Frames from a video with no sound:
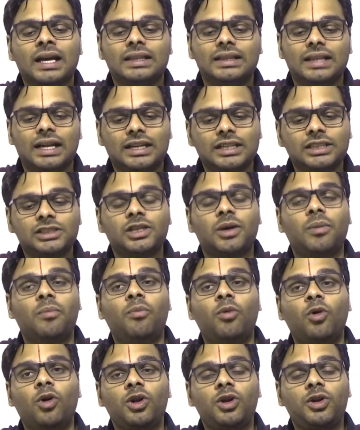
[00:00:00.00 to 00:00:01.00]
that is
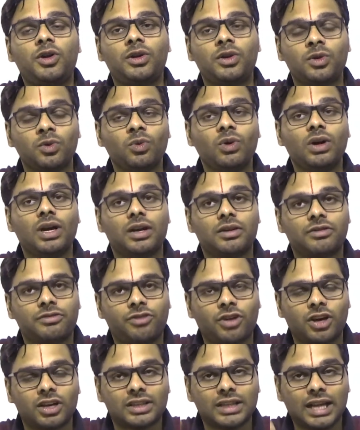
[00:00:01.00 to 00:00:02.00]
more truer
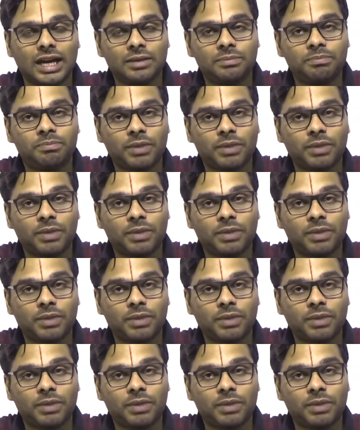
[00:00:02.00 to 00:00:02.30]
for that